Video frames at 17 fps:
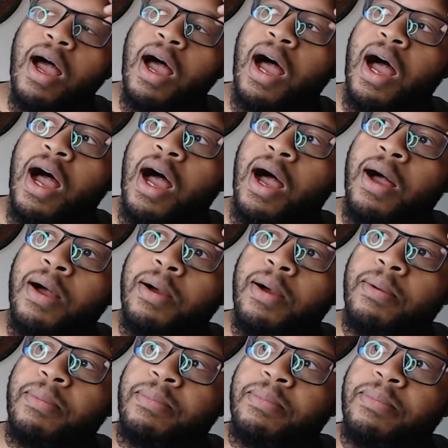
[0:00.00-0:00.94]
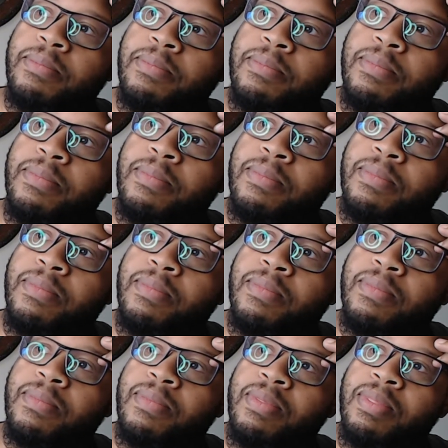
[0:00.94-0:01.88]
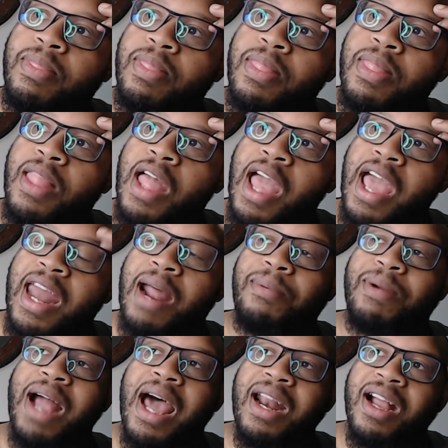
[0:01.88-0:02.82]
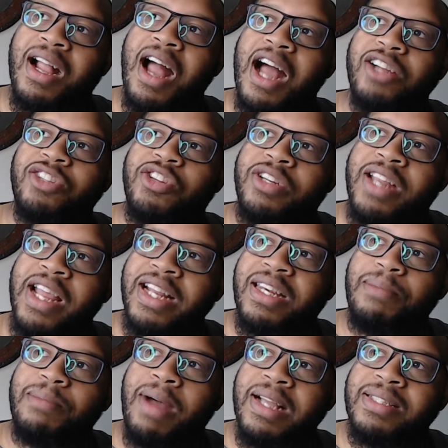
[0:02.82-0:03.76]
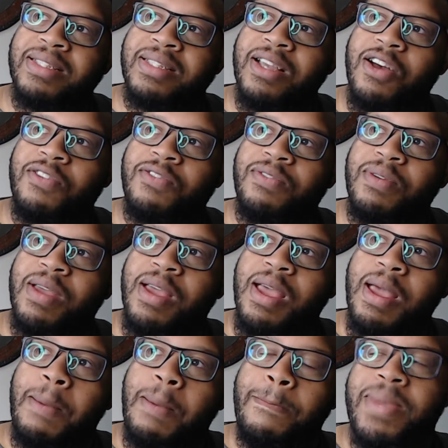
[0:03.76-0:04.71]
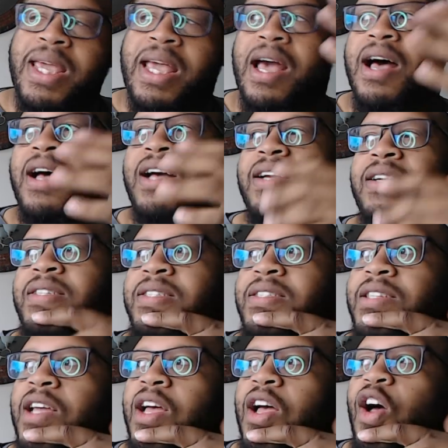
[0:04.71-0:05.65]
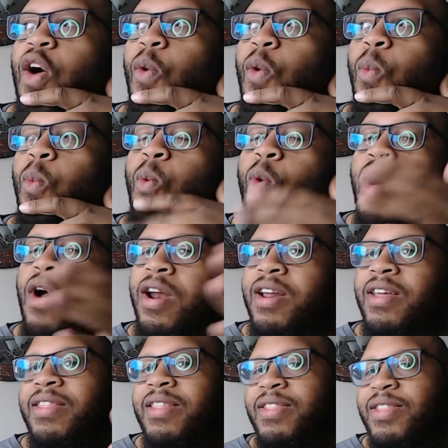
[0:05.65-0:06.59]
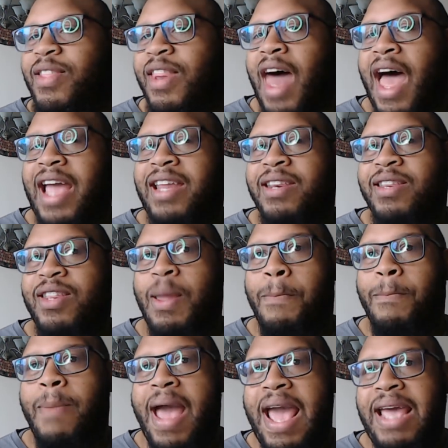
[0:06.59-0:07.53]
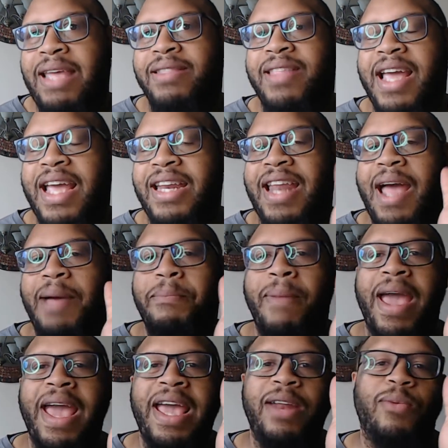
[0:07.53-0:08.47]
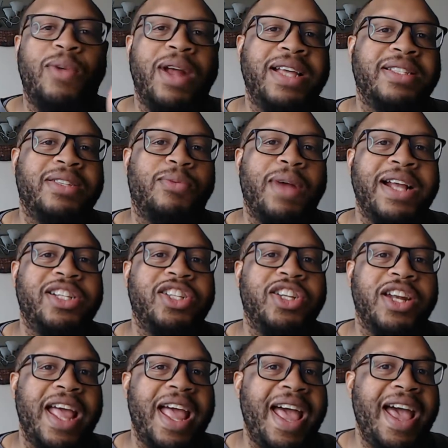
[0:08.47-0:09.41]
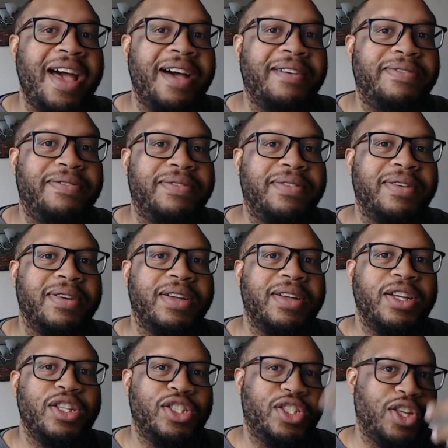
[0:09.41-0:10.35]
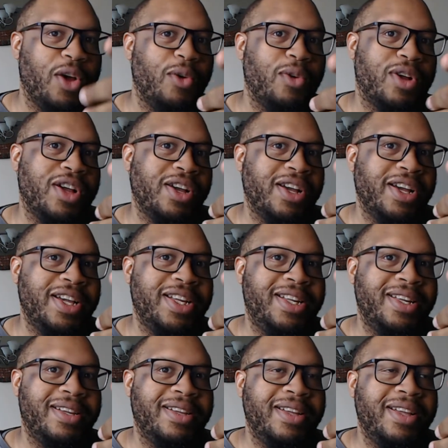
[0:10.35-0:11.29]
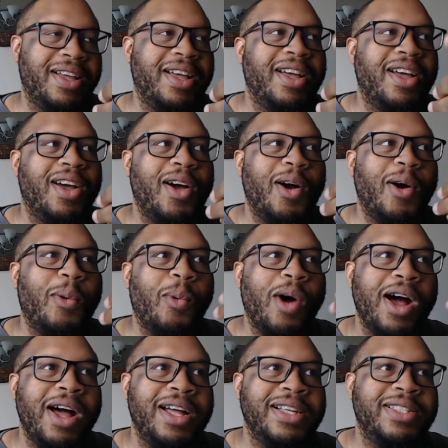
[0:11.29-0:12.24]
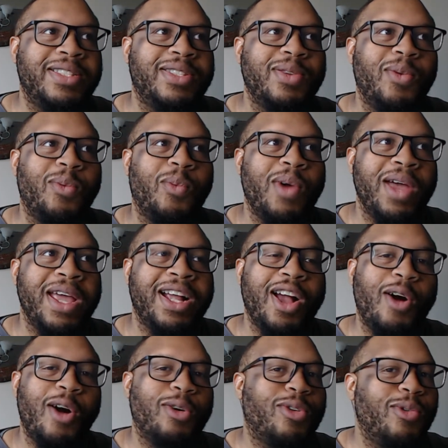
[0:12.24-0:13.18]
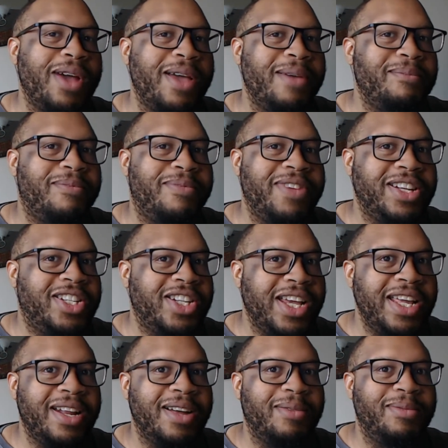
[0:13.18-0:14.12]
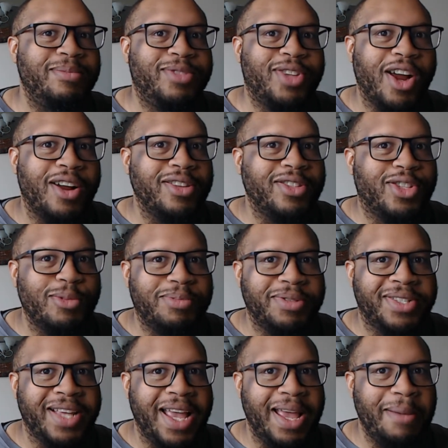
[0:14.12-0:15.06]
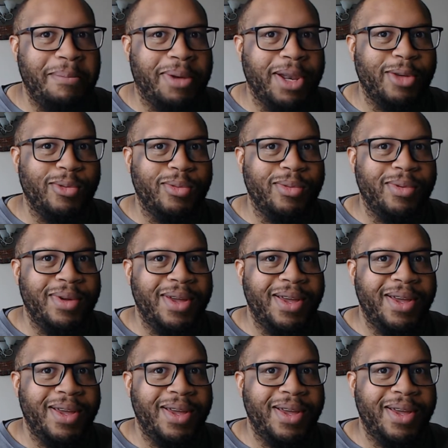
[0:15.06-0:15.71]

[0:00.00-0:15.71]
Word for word: Um, and I'm kind of contradicting myself because one of the, like the main thing that made Resurrection F so good was when Goku and Vegeta turned Super Saiyan Blue.